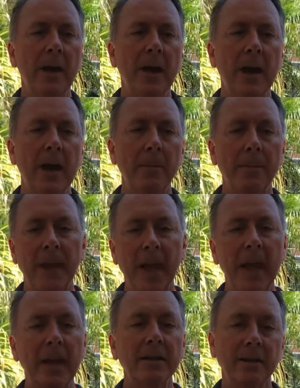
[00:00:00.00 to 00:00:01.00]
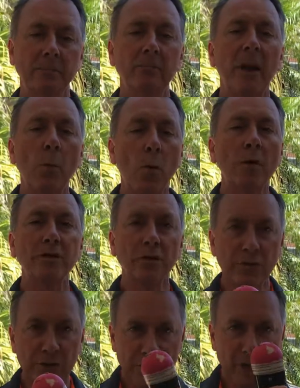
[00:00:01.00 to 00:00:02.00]
And it was a
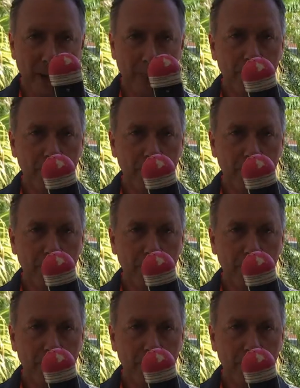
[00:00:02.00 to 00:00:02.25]
good shape.